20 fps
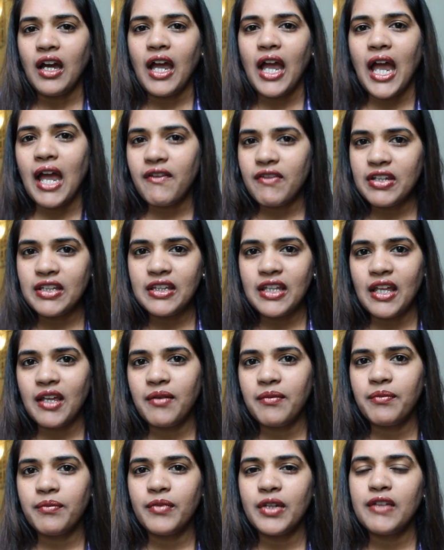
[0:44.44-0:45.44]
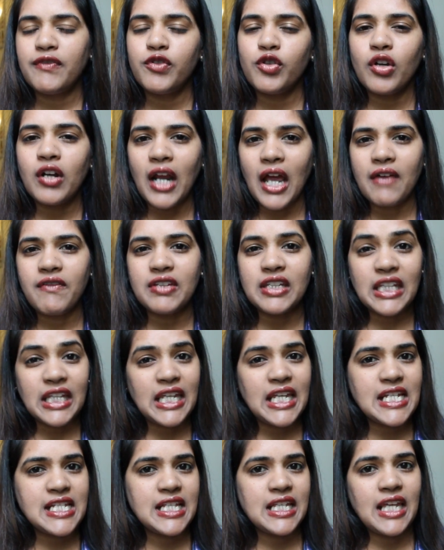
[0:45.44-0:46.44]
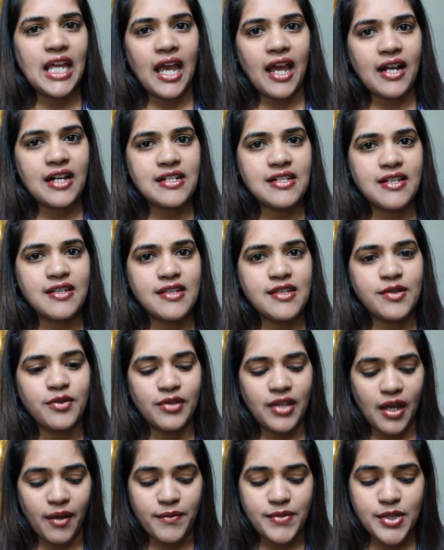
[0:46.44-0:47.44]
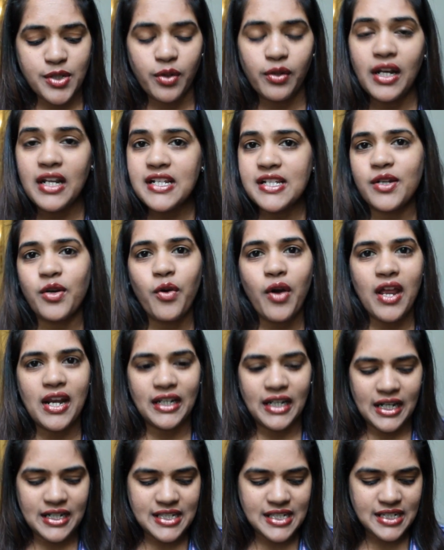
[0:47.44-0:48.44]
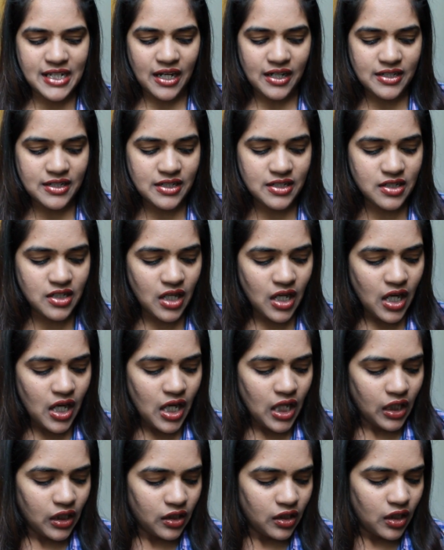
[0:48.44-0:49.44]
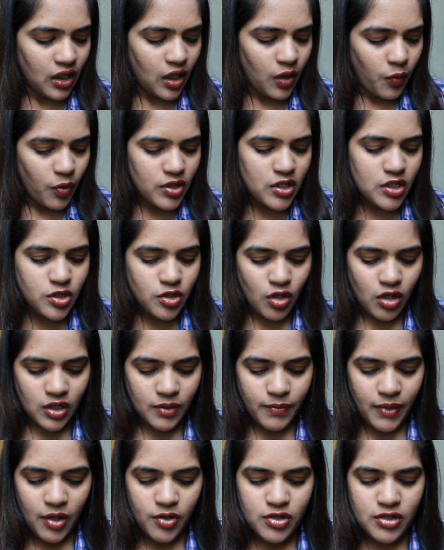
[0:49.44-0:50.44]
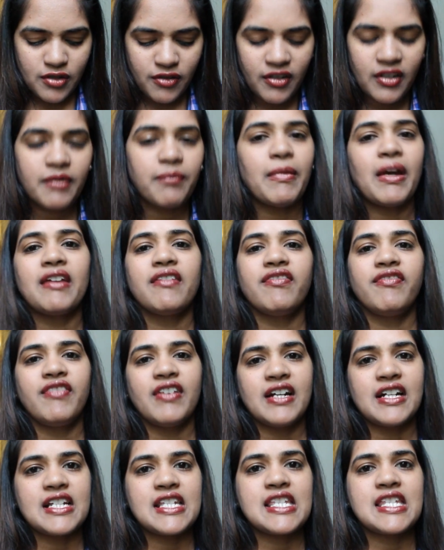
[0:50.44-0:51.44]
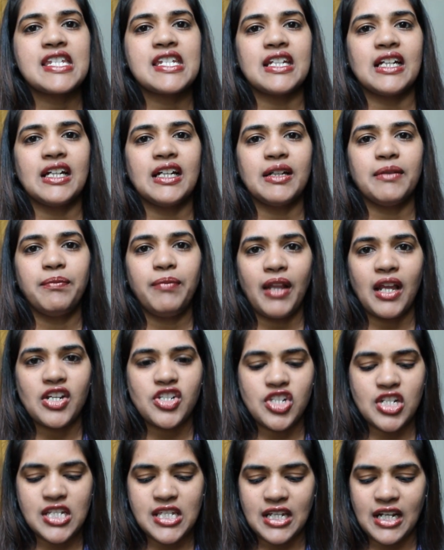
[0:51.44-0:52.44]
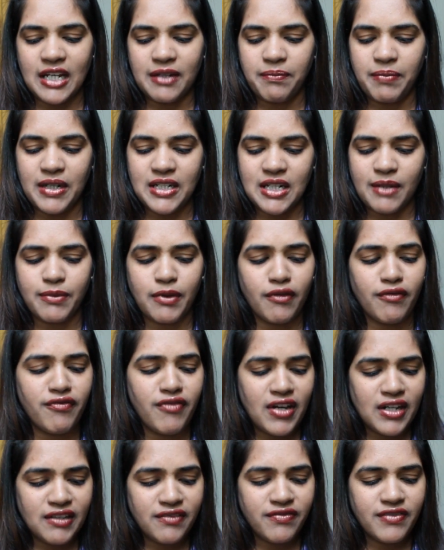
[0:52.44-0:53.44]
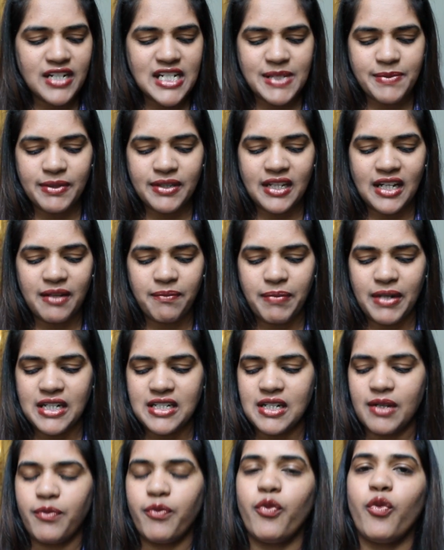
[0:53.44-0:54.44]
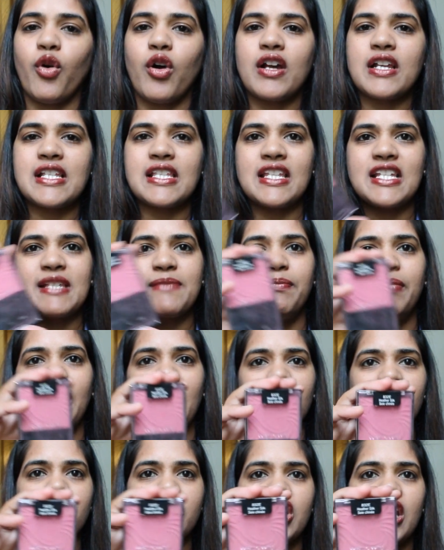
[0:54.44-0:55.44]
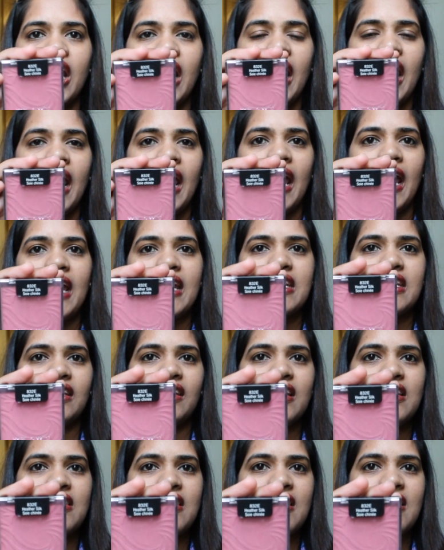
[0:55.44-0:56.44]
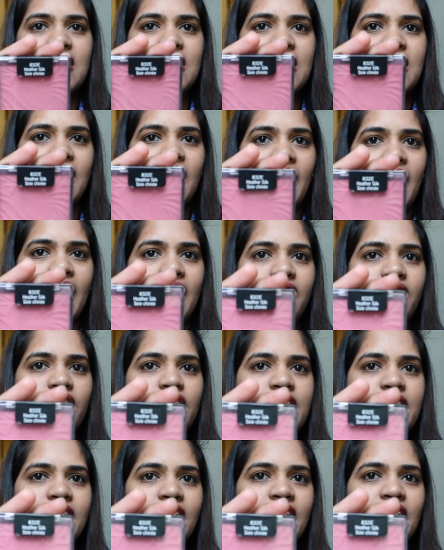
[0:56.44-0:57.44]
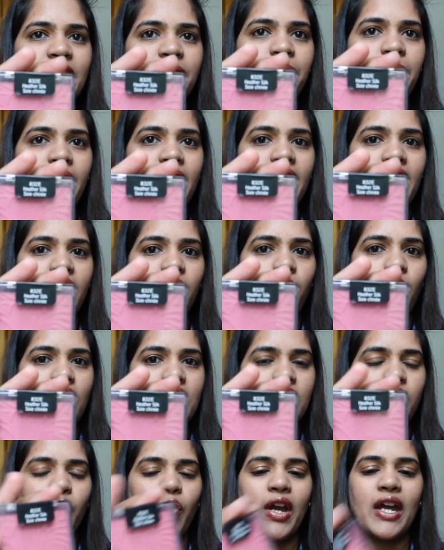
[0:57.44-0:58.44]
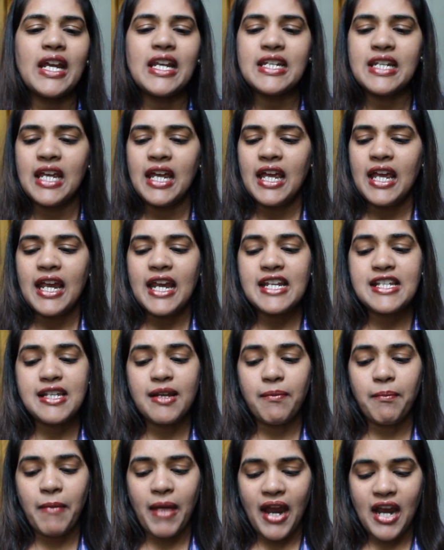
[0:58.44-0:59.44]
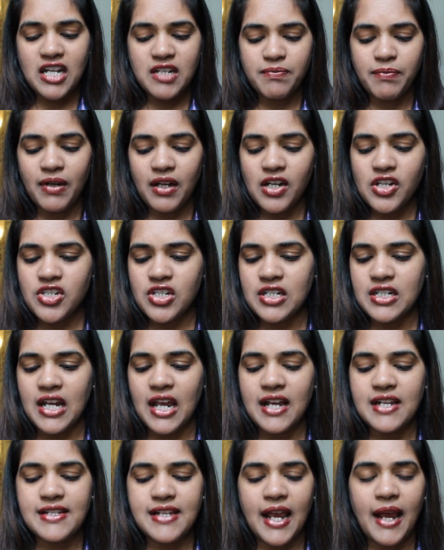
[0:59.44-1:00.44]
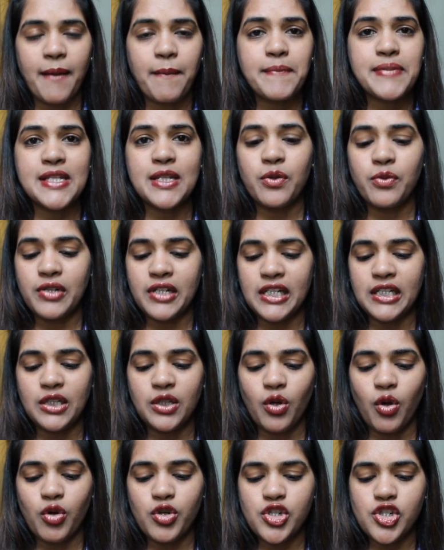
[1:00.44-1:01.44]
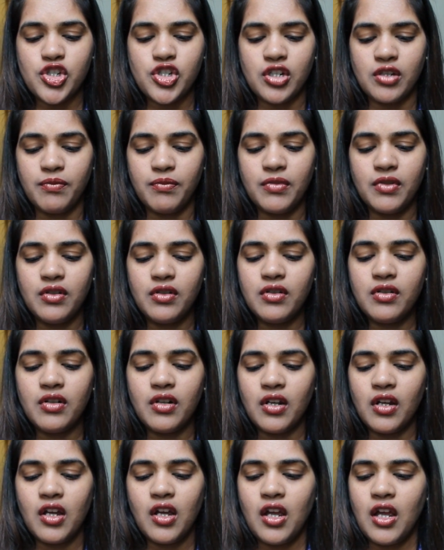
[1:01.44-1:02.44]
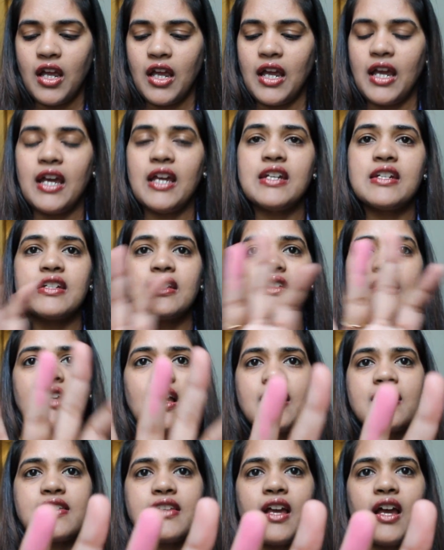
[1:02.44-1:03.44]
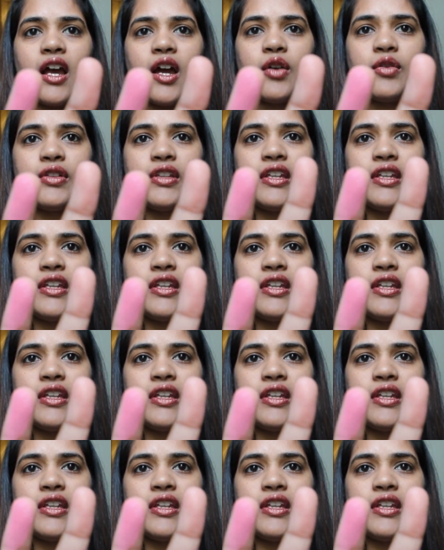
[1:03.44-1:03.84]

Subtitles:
having them, if you're having easy access to them. So let's go ahead and get started. Now I want to talk about my first blushes that I picked up. The very first one that I picked up was this blush, and this is Heather Silk by Wet n Wild. It's a matte blush. It has absolutely no shimmer, and that's how